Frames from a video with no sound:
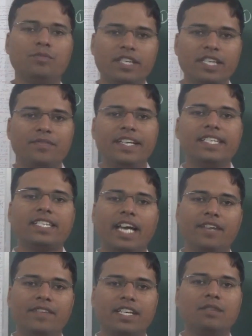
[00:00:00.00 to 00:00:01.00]
morning friends,
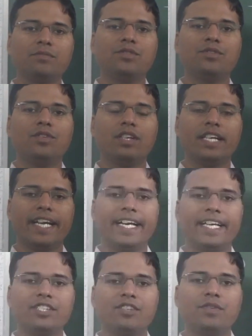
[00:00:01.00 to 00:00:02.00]
I welcome you all
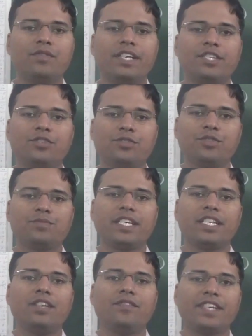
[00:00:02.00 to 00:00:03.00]
at your favorite YouTube
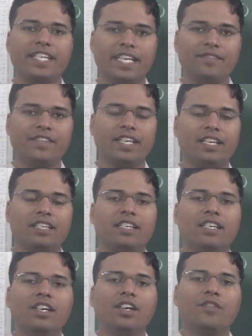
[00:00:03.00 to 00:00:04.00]
channel VIGYAN
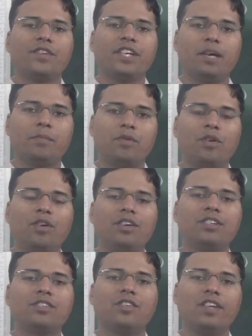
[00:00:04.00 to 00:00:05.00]
VIHAN. We upload
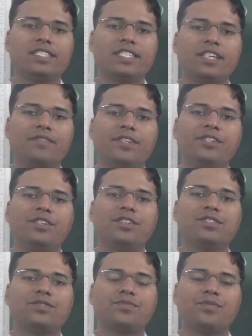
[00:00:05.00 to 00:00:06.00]
knowledge sharing
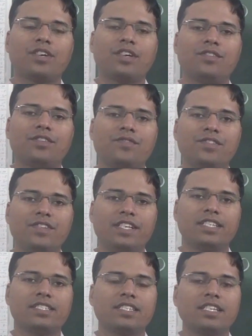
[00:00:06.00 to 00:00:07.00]
videos for our
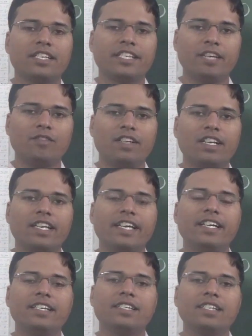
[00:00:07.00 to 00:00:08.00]
viewers regularly.
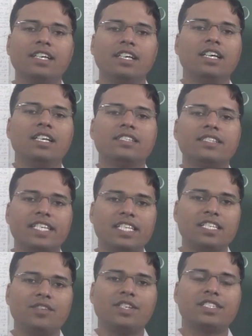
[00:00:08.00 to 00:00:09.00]
This is
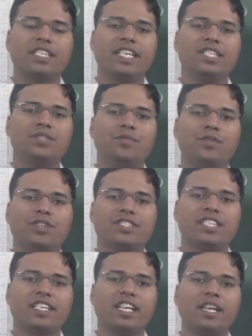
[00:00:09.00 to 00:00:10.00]
our series for
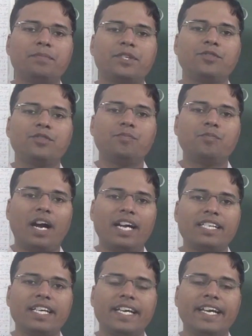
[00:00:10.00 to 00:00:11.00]
General Aptitude
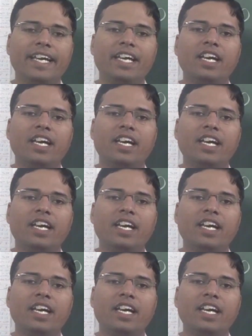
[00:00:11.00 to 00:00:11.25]
Part A